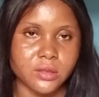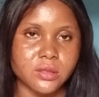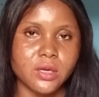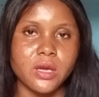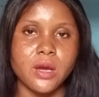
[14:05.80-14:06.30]

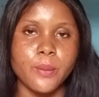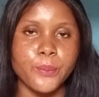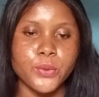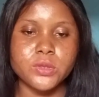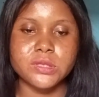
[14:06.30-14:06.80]
and
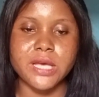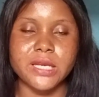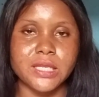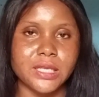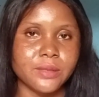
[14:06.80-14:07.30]
put
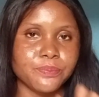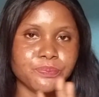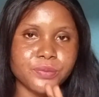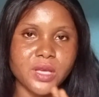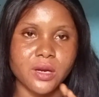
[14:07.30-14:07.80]
any
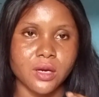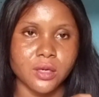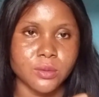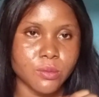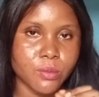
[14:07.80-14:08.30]

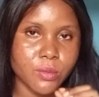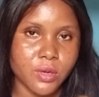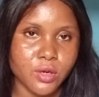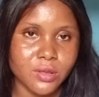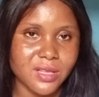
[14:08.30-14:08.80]

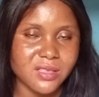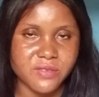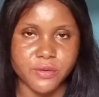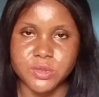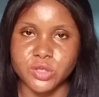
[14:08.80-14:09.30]

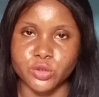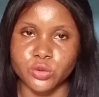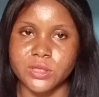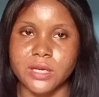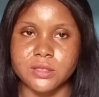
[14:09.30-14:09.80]
contact
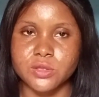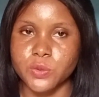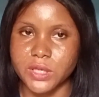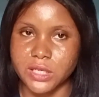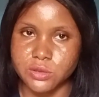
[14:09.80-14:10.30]
information that
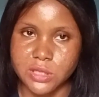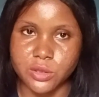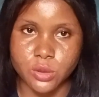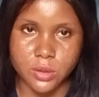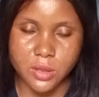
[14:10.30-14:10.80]
someone can use
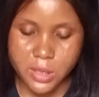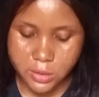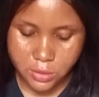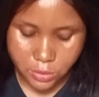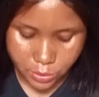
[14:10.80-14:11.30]
and
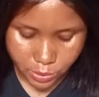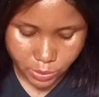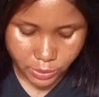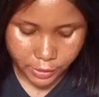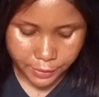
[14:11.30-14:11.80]
contact you.
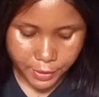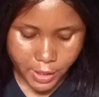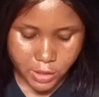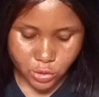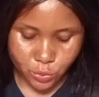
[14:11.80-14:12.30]
Okay,
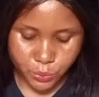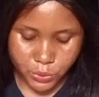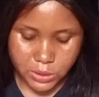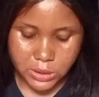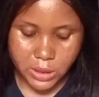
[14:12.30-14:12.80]
so
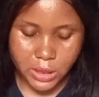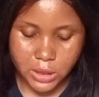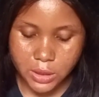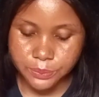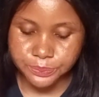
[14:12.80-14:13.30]
put
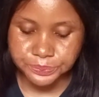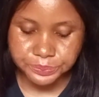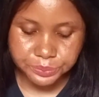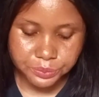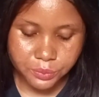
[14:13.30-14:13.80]
any
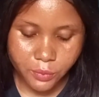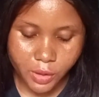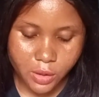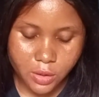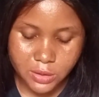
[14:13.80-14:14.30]

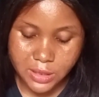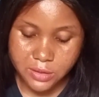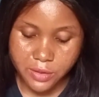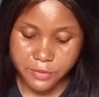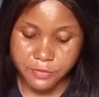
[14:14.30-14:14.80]

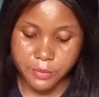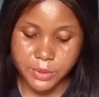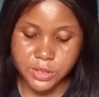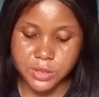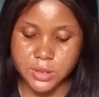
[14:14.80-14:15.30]
contact
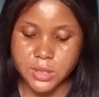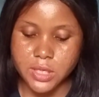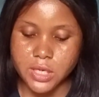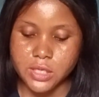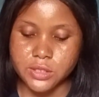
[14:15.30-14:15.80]
information.
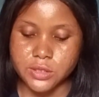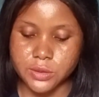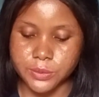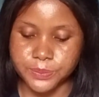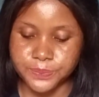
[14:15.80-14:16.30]

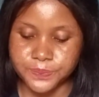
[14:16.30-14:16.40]
So